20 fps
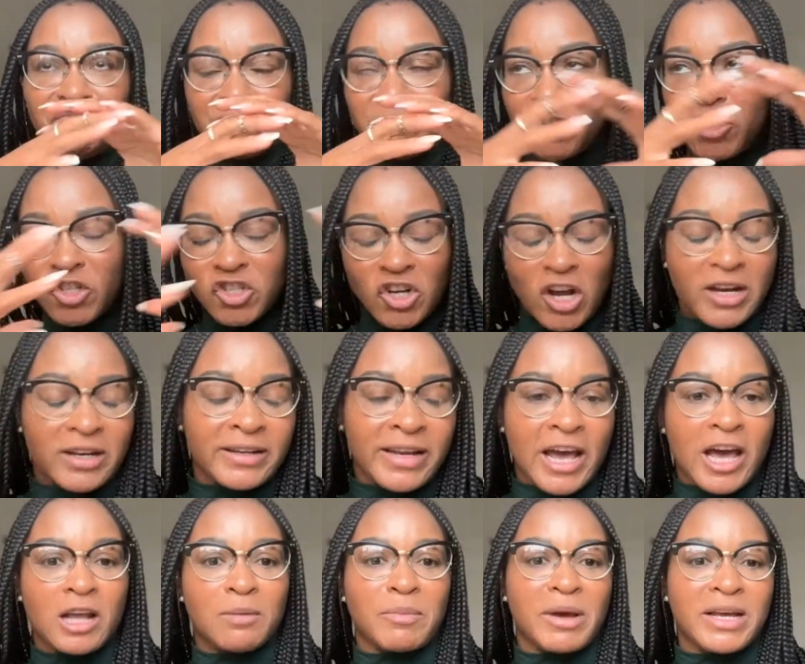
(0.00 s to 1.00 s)
shut
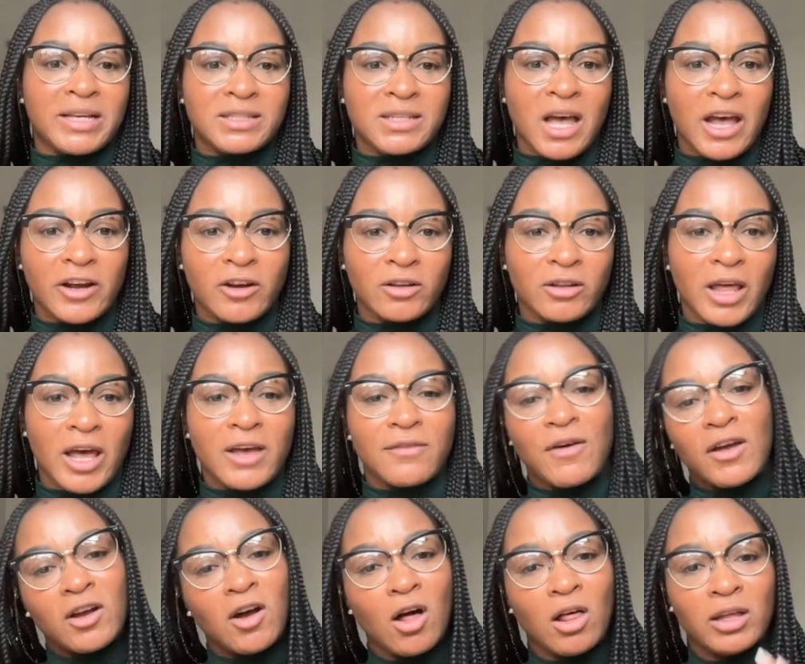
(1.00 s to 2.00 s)
down my entire life.
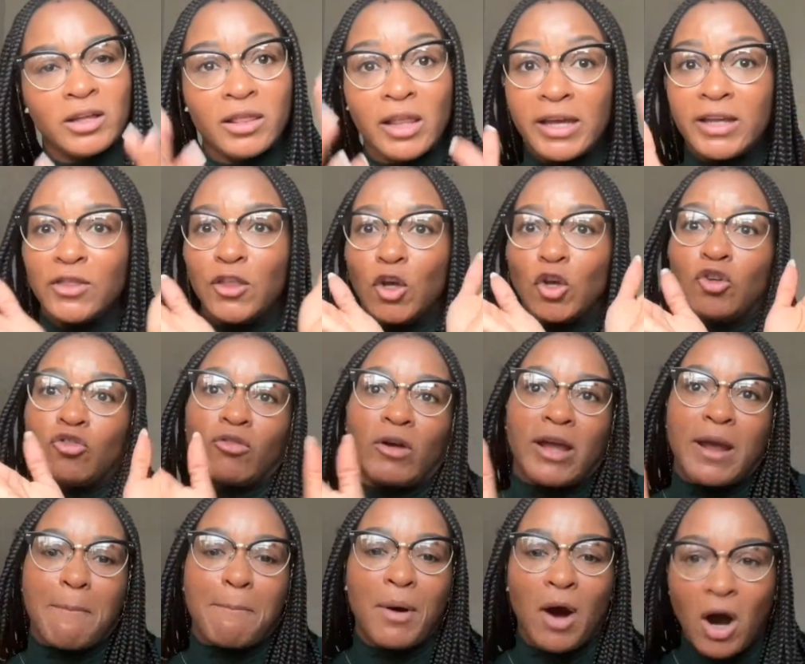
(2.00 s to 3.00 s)
I call it like the
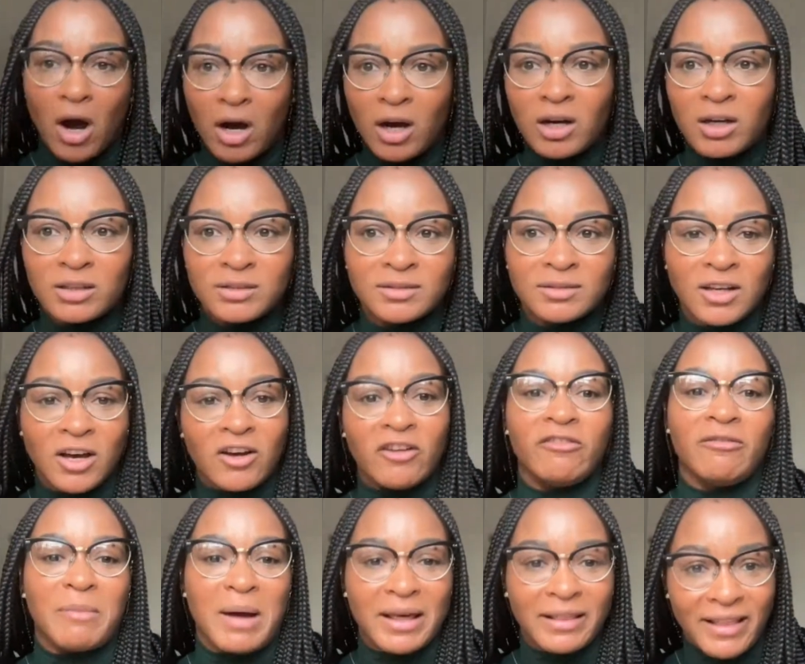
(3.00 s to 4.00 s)
great pause
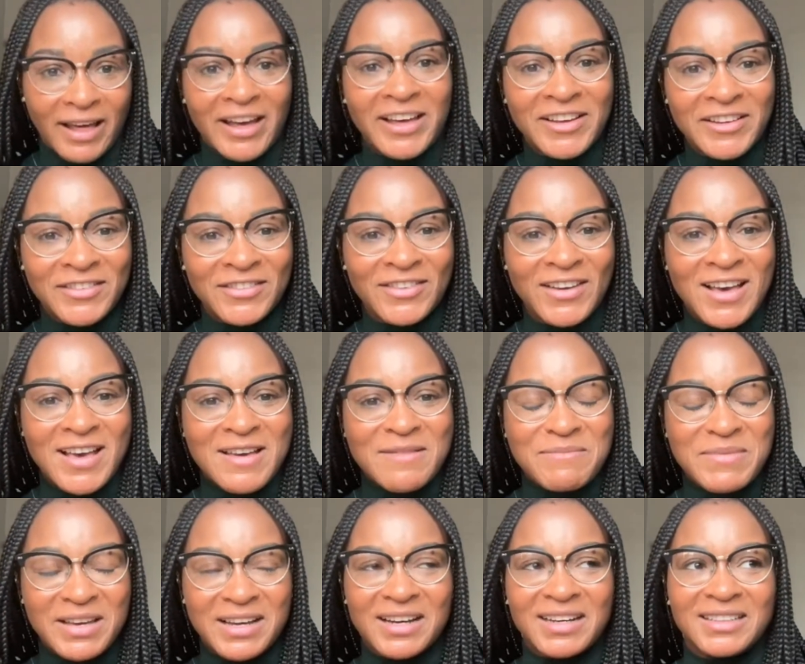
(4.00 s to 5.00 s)
of my life
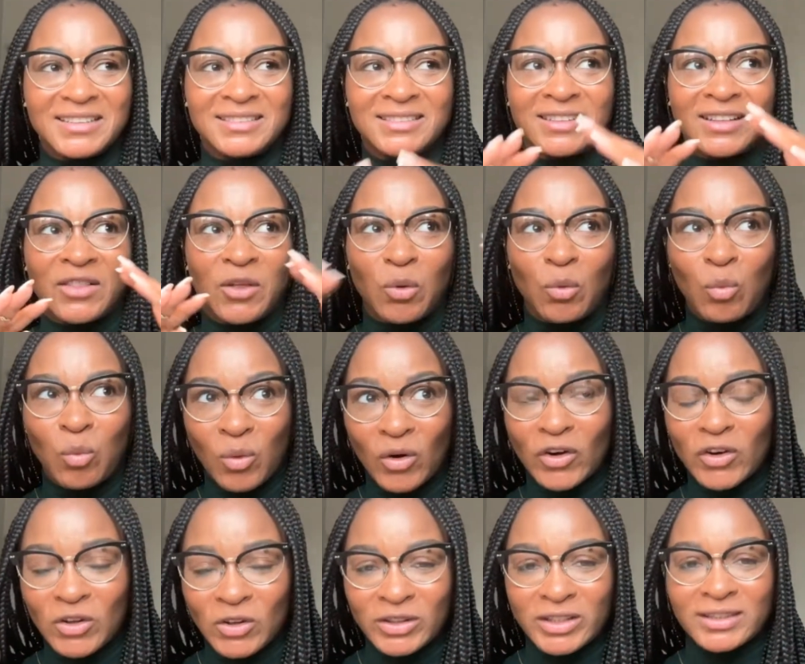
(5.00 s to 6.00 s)
because the
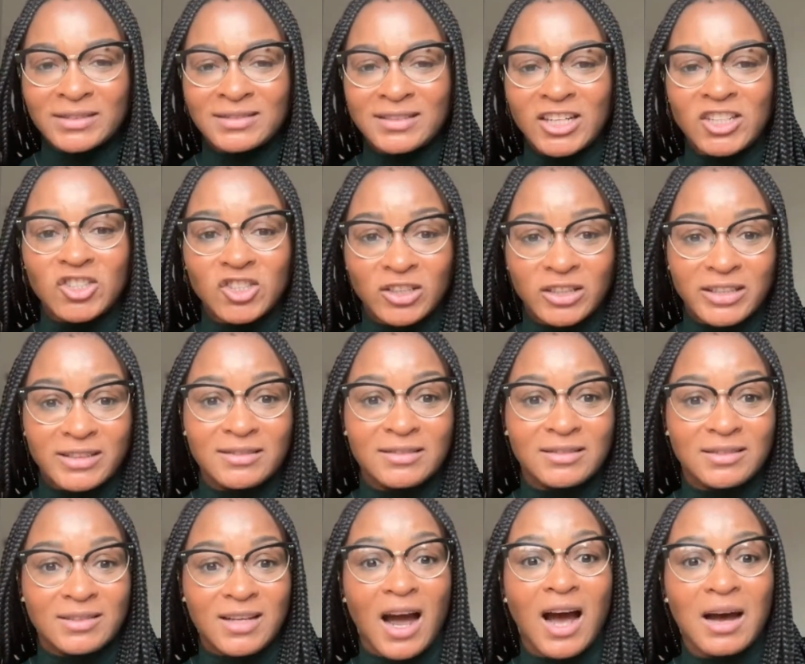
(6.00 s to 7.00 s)
world essentially
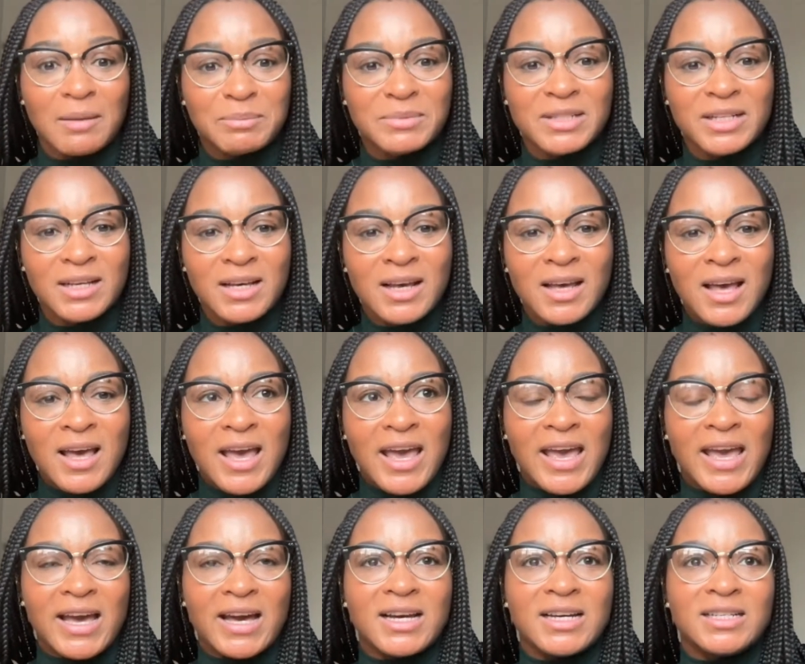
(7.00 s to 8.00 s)
stopped.
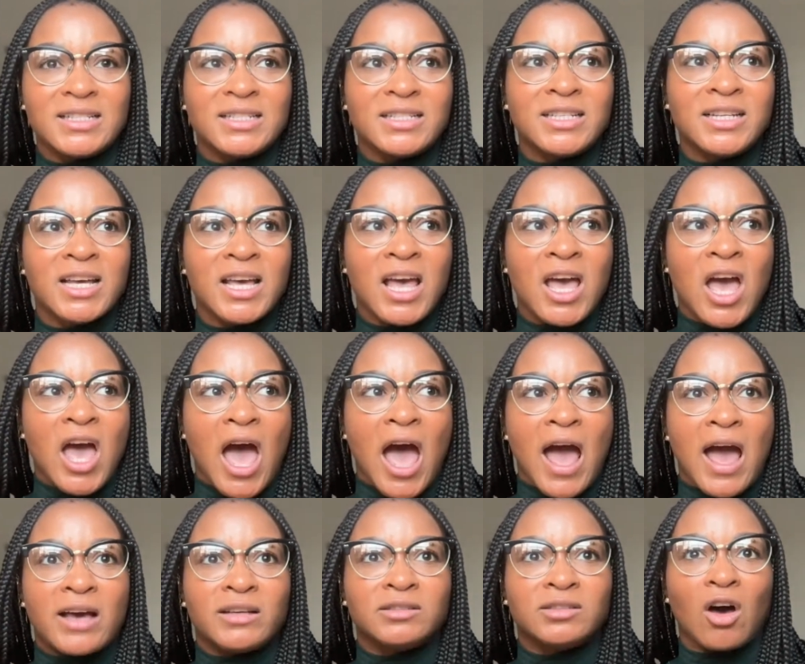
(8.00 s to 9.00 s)
And
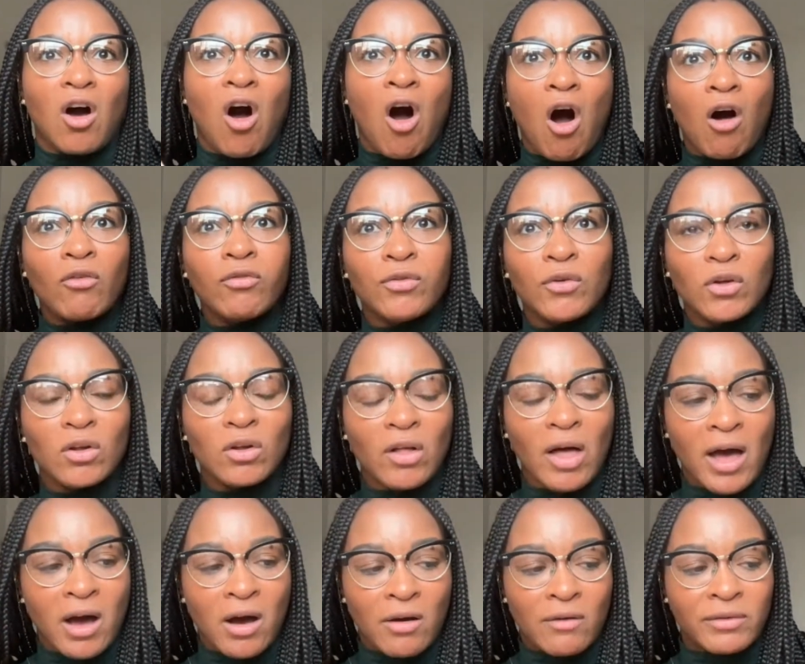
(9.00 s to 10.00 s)
as awful
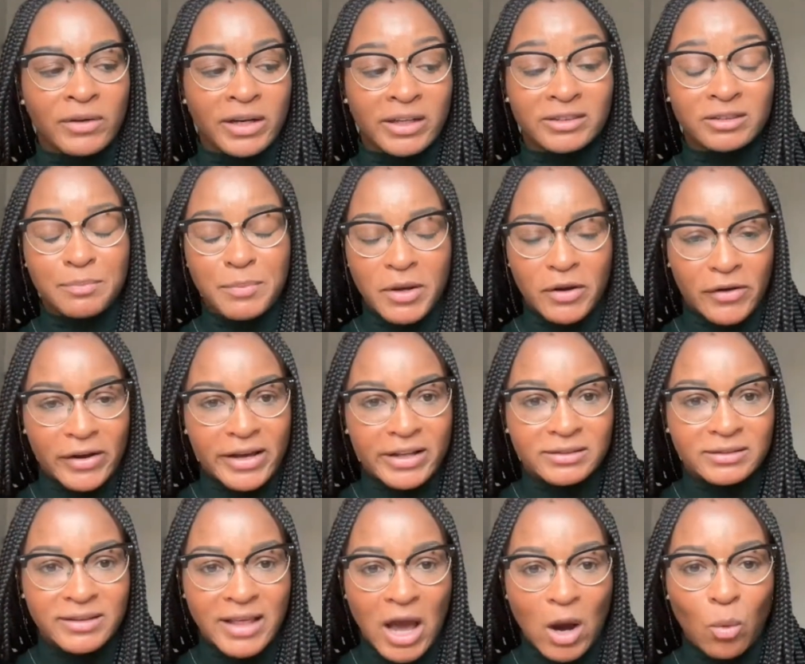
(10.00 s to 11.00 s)
of an
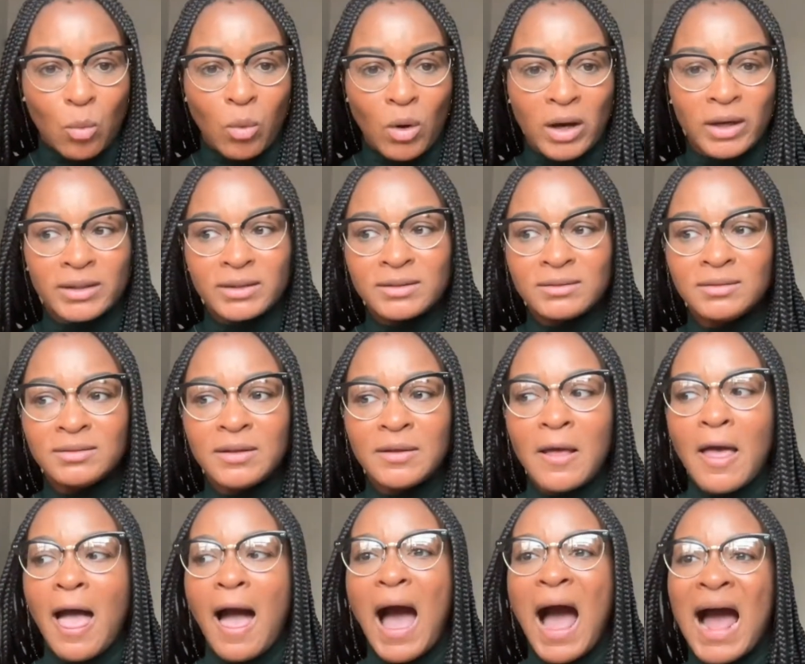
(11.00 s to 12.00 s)
experience that was,
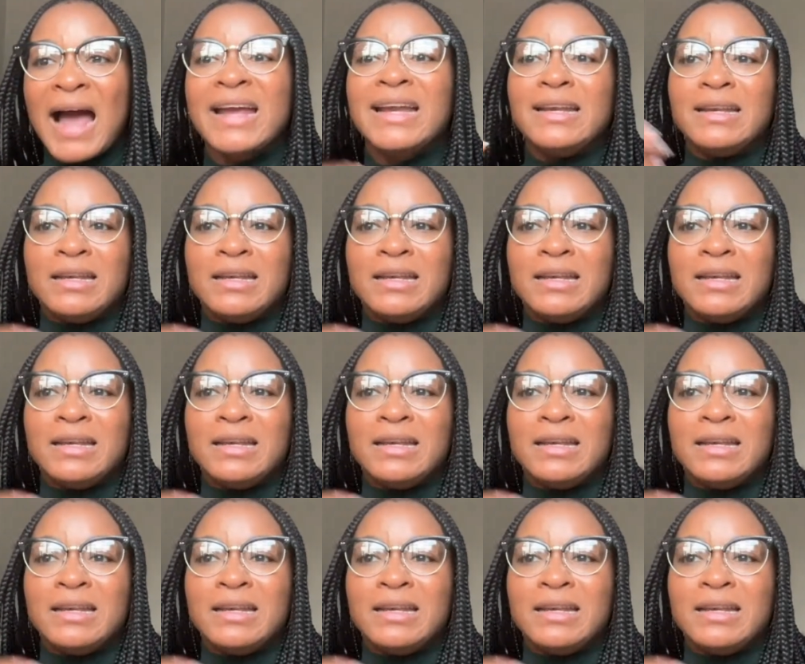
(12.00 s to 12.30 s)
I